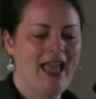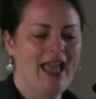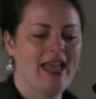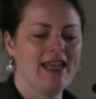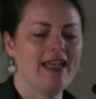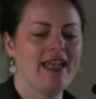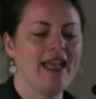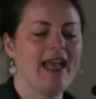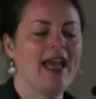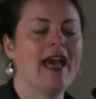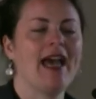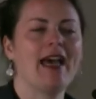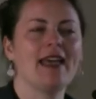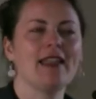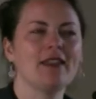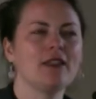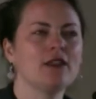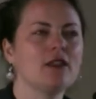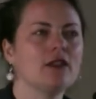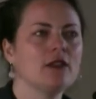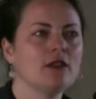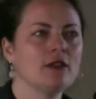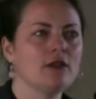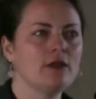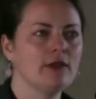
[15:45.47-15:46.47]
"and it has
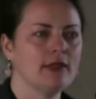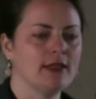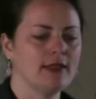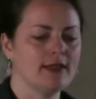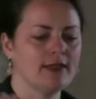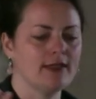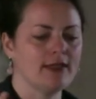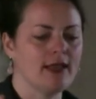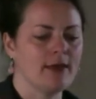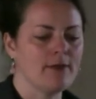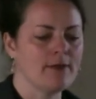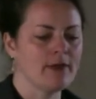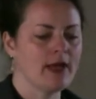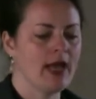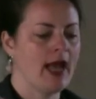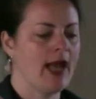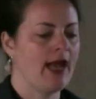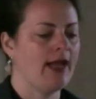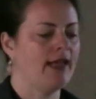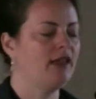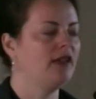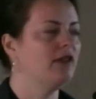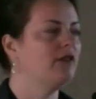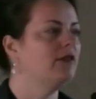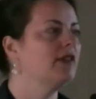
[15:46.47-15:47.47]
to do with some
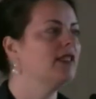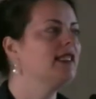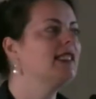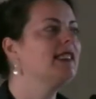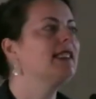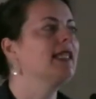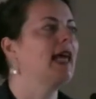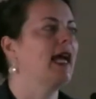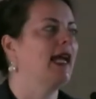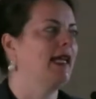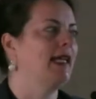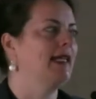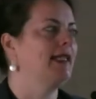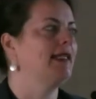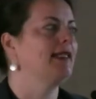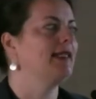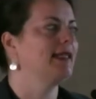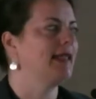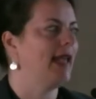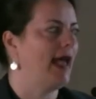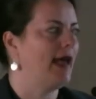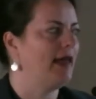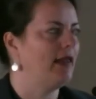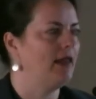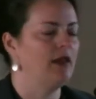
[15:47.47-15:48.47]
kind of
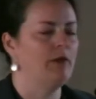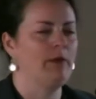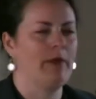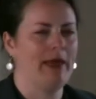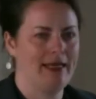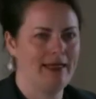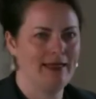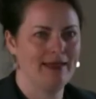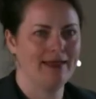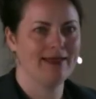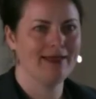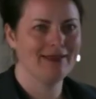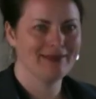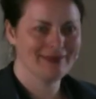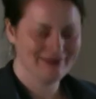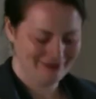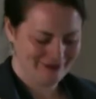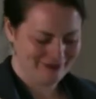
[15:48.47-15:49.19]
science element."